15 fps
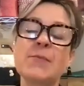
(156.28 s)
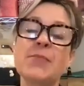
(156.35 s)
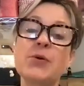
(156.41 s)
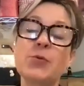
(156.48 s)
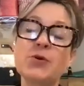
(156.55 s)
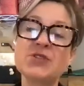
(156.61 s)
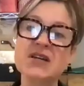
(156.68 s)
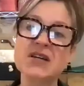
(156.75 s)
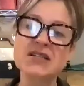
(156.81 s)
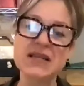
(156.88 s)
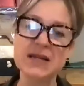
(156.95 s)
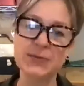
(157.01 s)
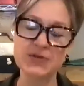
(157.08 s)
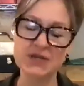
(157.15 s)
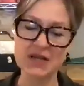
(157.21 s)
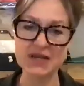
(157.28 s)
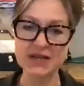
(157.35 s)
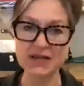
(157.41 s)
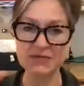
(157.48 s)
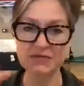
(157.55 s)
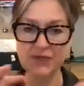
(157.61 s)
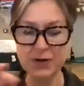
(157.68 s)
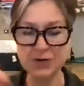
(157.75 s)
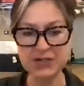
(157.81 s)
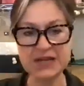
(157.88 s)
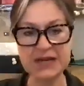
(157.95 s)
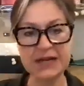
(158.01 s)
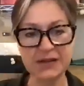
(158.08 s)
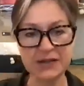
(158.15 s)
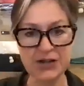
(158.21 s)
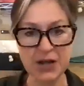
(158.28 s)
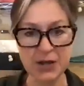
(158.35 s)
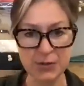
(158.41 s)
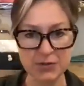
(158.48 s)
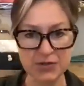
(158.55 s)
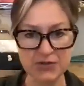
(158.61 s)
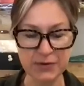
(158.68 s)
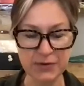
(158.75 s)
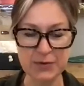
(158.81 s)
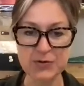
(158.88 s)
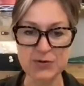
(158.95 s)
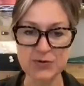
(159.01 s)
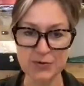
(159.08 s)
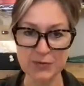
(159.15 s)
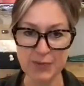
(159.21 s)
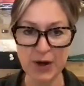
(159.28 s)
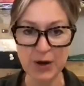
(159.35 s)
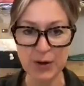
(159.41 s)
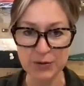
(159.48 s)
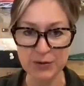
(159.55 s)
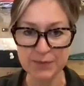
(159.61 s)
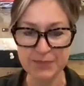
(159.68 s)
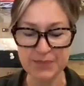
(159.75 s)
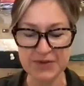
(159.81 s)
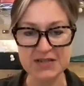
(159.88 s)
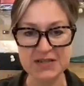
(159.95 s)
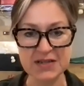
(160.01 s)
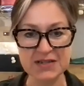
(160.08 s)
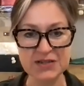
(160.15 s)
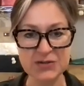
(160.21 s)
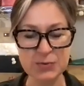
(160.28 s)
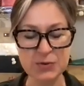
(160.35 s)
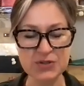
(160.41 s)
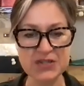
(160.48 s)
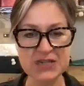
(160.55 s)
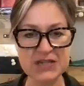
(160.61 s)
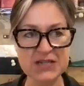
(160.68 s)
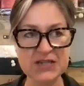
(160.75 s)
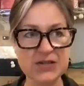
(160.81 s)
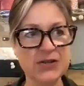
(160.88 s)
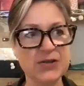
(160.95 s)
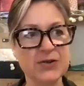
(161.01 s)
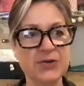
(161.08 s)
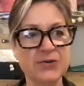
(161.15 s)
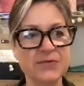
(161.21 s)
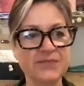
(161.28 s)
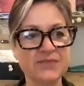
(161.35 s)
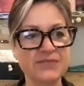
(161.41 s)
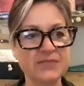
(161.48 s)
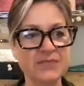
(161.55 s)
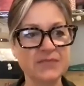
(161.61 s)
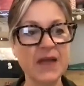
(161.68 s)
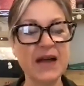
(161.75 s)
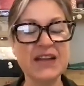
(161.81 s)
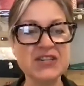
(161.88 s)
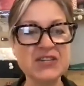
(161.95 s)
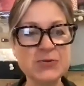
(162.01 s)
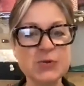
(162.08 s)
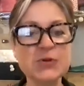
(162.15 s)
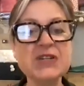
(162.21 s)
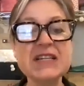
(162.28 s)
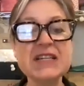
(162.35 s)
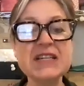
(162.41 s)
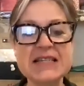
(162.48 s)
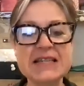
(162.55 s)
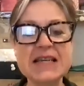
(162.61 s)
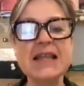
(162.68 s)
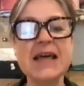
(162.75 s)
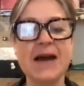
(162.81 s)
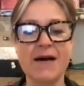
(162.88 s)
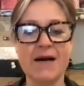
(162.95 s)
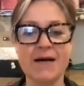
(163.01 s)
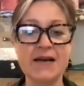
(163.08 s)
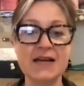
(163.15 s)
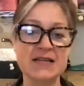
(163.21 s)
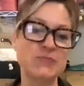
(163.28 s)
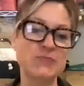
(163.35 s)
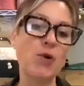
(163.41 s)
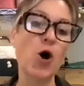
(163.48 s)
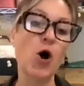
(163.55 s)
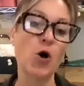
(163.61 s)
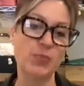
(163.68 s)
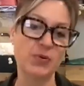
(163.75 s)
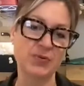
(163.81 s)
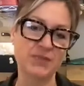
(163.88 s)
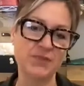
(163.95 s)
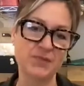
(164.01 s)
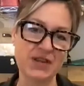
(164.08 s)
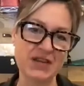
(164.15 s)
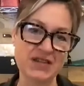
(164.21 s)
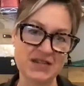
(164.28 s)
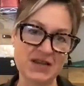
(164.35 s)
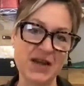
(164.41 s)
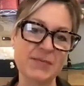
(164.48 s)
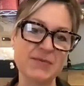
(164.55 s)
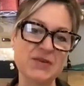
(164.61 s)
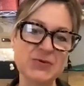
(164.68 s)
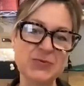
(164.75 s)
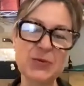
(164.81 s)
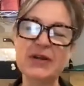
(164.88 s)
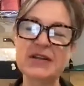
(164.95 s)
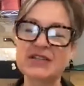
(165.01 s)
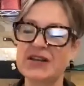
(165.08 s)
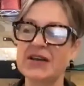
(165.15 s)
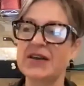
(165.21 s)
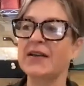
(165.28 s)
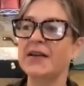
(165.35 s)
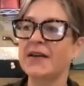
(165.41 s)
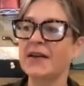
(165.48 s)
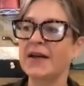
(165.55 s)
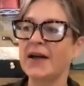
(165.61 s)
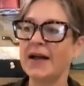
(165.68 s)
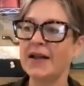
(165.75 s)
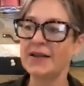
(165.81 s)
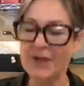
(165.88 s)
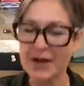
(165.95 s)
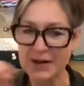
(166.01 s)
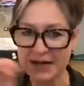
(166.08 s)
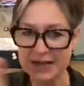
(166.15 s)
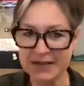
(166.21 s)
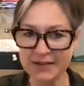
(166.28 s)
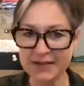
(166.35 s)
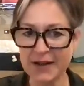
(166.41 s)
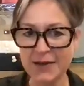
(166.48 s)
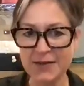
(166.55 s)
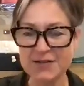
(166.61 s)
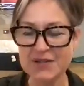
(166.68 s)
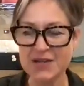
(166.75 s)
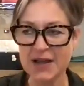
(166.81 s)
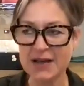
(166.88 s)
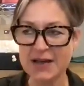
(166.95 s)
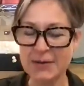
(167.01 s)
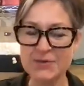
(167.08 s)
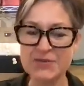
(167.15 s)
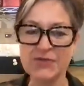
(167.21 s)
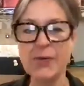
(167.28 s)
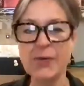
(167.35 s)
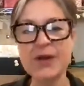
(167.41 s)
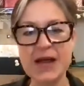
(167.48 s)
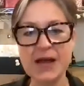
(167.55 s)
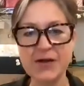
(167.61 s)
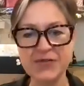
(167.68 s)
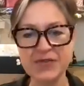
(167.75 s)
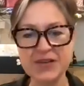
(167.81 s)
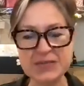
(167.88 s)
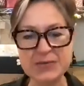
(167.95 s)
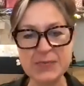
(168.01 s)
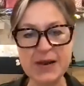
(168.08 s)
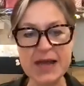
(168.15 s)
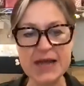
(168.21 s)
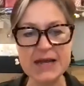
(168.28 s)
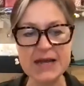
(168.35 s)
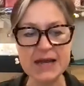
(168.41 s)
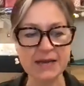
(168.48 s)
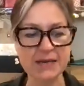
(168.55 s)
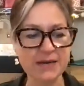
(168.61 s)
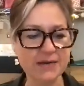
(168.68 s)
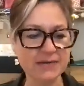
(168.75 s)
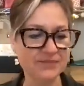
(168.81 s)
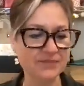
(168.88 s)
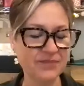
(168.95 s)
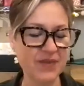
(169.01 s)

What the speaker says: But what I did was I wrote a little note from the North Pole, because I just wanted to see their eyes pop with excitement and wonder. And I wrote a little note, and it was from an elf explaining that